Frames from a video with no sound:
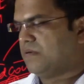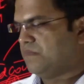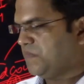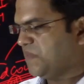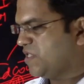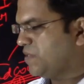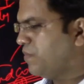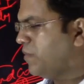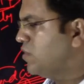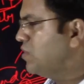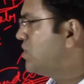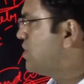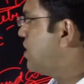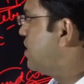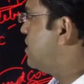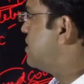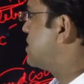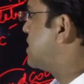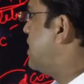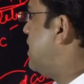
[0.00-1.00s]

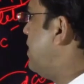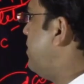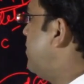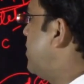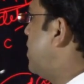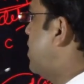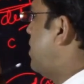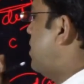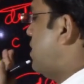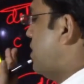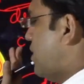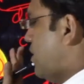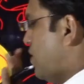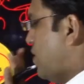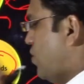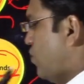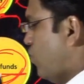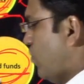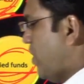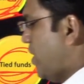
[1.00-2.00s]
sponsored scheme,
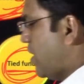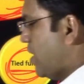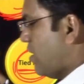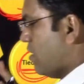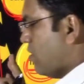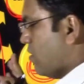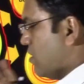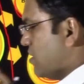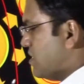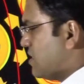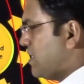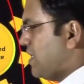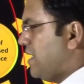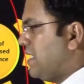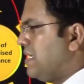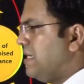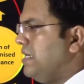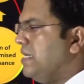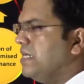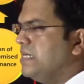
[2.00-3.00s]
union or
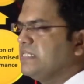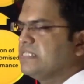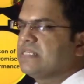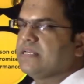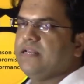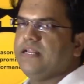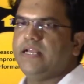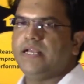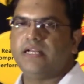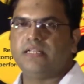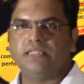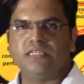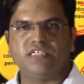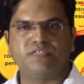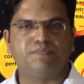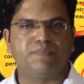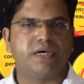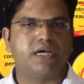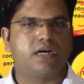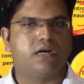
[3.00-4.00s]
state does create these
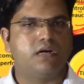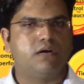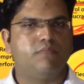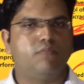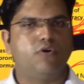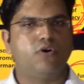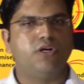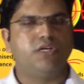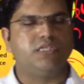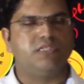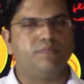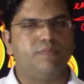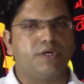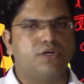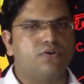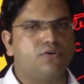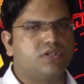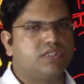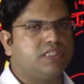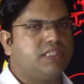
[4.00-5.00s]
parallel bodies
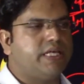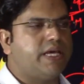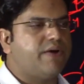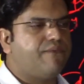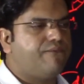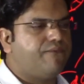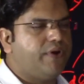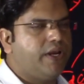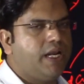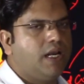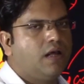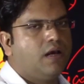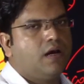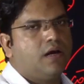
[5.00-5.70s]
because they feel